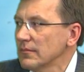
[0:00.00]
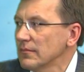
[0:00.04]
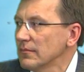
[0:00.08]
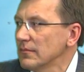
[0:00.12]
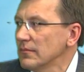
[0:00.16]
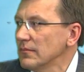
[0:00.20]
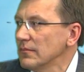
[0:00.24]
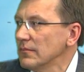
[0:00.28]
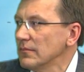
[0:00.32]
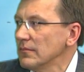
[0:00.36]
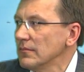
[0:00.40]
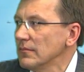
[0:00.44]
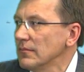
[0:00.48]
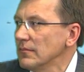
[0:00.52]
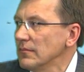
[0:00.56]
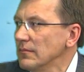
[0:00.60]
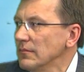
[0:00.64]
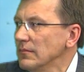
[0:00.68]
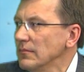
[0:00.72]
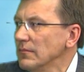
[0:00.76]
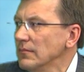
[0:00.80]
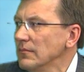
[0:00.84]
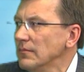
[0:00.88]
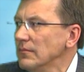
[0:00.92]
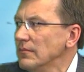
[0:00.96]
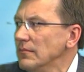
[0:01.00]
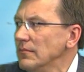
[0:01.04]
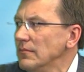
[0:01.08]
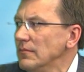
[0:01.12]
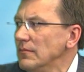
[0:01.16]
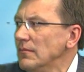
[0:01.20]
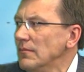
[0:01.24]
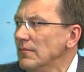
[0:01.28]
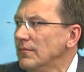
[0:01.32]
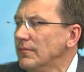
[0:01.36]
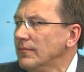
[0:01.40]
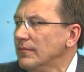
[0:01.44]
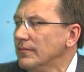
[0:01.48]

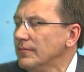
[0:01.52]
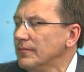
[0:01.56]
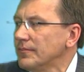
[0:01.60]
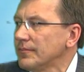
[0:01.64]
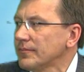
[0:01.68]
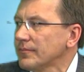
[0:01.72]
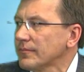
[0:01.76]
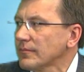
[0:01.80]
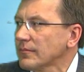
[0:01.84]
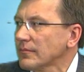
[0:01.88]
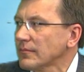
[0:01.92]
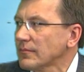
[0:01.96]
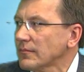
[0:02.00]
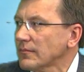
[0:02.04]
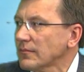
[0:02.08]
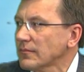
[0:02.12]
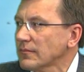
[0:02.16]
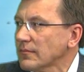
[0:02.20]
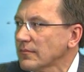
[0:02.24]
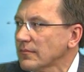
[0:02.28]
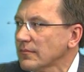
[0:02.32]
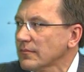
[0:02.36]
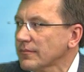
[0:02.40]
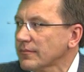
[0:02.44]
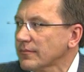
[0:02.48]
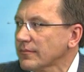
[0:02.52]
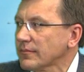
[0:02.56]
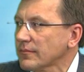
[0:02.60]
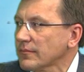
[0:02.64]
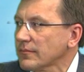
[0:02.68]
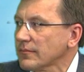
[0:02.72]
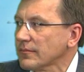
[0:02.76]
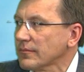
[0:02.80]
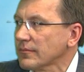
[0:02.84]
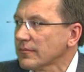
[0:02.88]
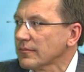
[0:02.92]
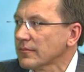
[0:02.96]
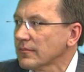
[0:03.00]

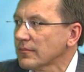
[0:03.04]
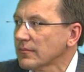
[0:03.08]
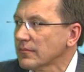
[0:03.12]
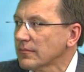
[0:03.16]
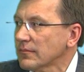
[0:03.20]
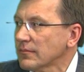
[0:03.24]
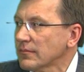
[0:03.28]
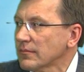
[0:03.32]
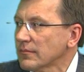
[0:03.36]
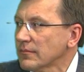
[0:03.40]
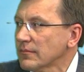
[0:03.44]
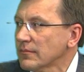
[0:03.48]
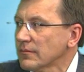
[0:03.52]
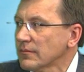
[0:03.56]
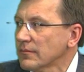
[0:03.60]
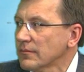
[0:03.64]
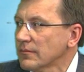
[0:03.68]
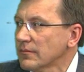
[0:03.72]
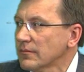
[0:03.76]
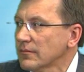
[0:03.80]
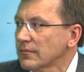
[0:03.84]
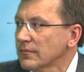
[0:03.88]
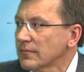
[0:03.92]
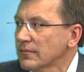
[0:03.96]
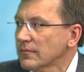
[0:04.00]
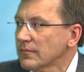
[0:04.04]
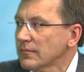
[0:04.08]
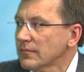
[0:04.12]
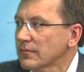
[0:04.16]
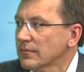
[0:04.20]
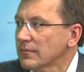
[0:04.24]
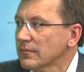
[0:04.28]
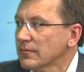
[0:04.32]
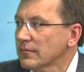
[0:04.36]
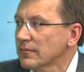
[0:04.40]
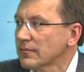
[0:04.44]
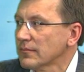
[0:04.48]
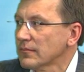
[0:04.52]

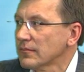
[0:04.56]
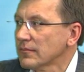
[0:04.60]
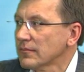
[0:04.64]
This person isn't speaking.